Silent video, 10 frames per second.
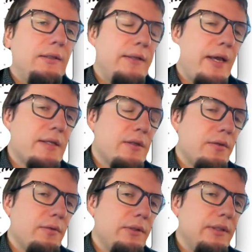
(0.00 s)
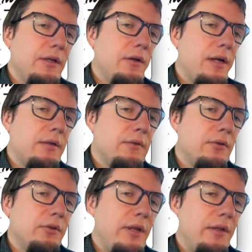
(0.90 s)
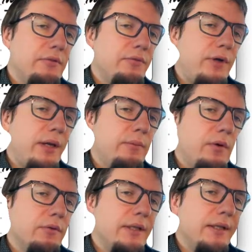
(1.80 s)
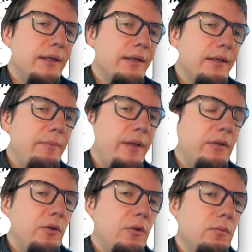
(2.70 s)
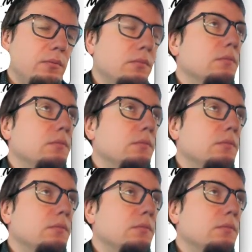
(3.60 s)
Yeah, so in the local coordinate frame of the pendulum,